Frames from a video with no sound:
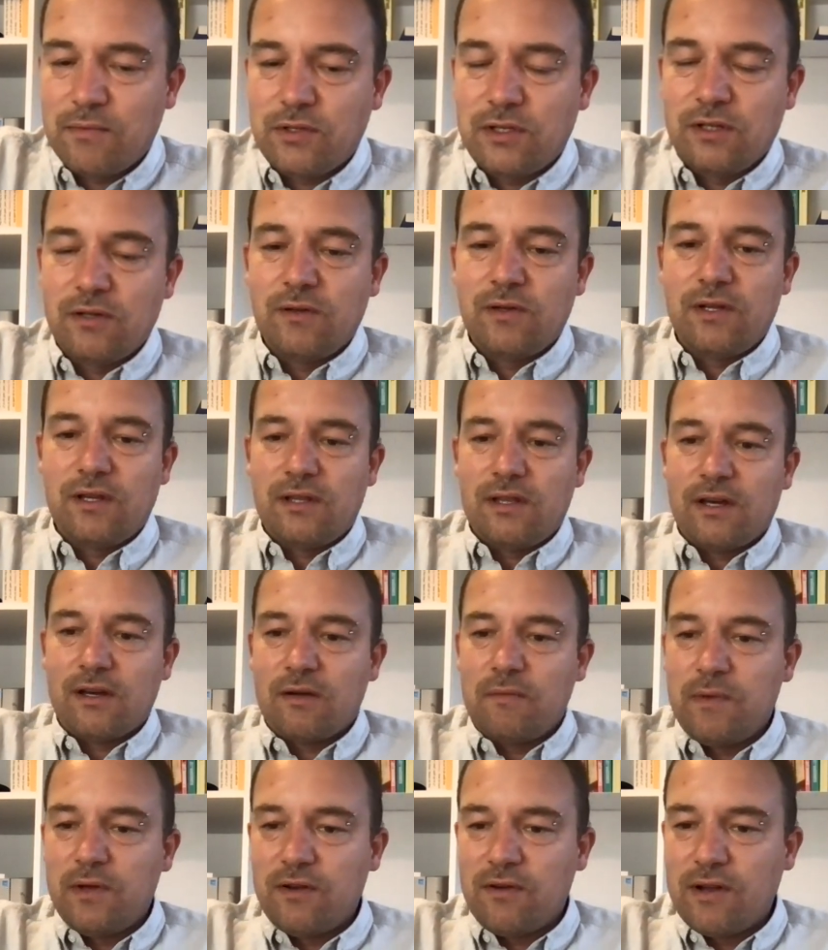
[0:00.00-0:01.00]
absolutely. That
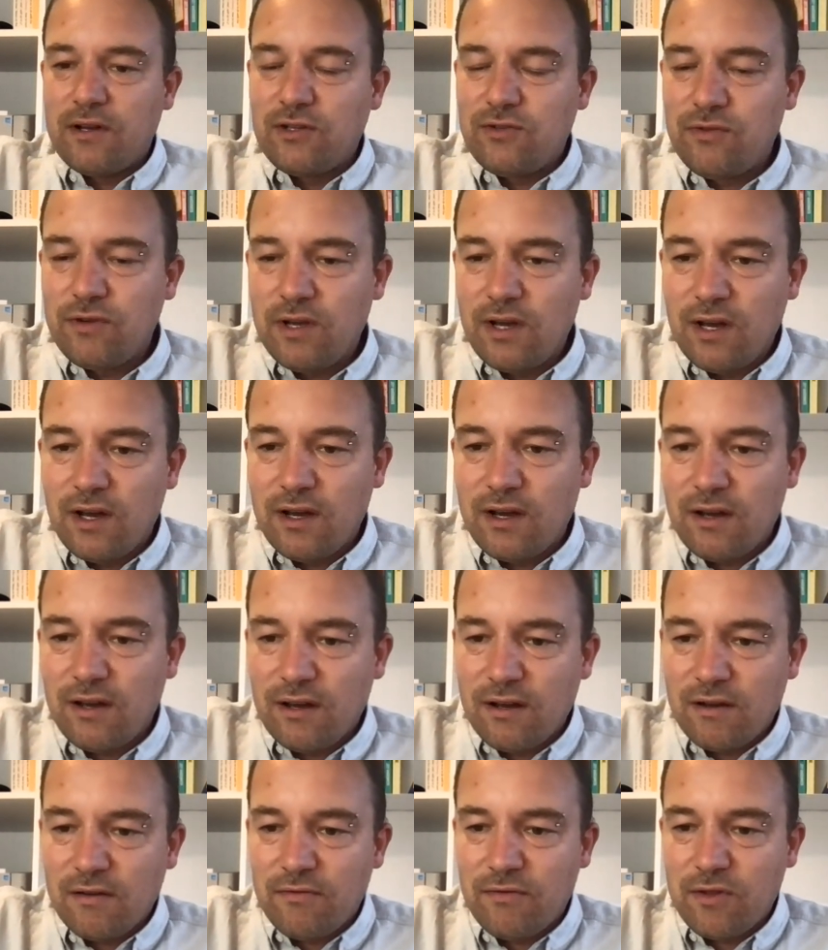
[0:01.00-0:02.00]
could be your entry
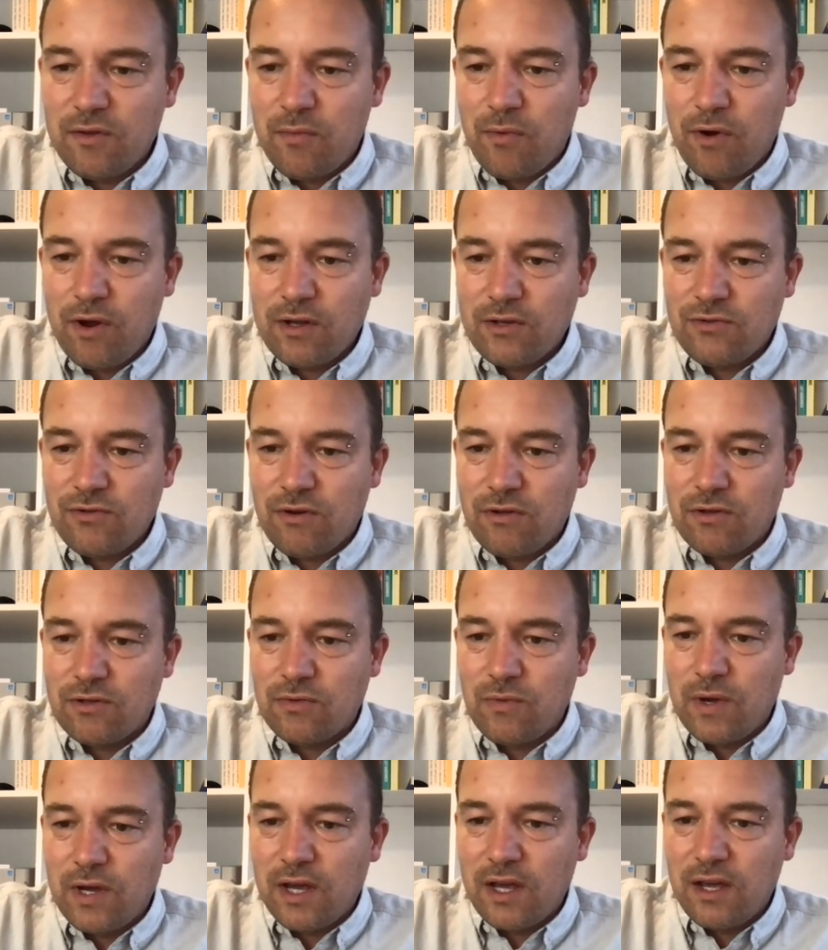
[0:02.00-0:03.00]
for the prize draw
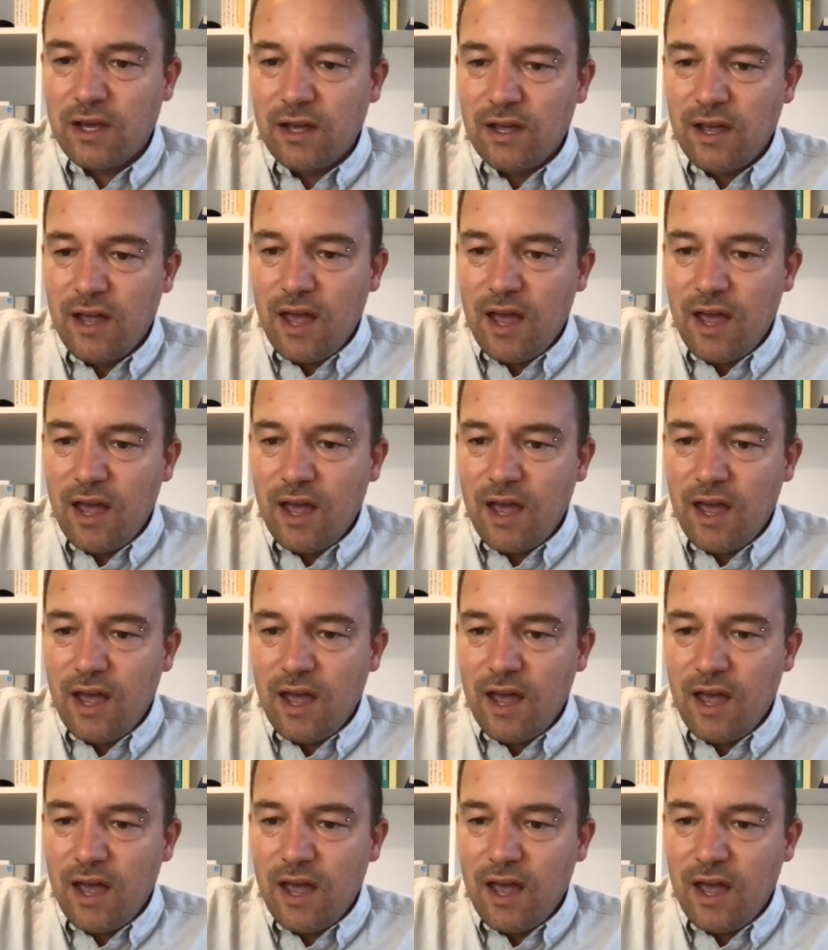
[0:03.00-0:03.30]
this week.